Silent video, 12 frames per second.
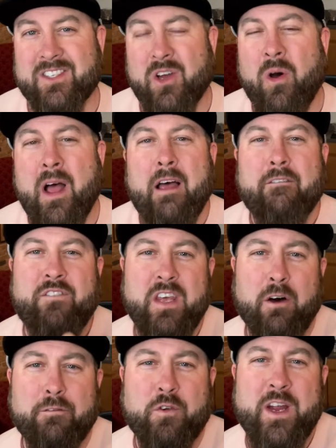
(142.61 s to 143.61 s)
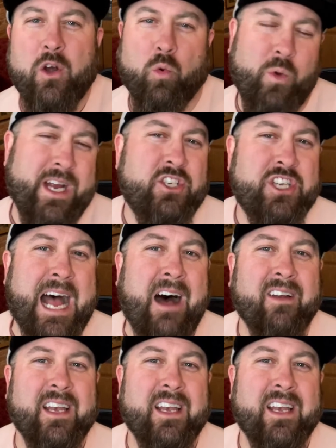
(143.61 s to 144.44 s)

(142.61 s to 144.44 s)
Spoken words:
So feel free to reach out.